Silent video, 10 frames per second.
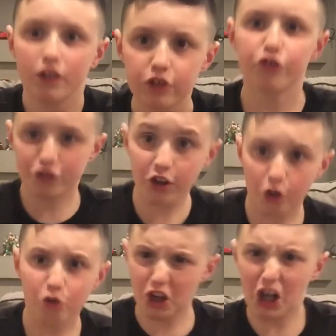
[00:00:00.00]
They're
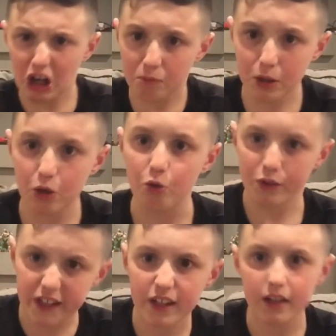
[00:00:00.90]
still God mode,
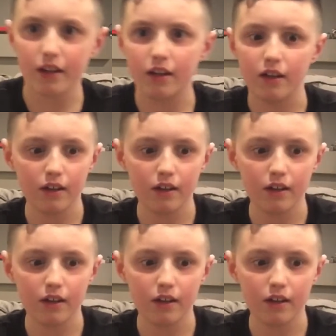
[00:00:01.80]
yeah.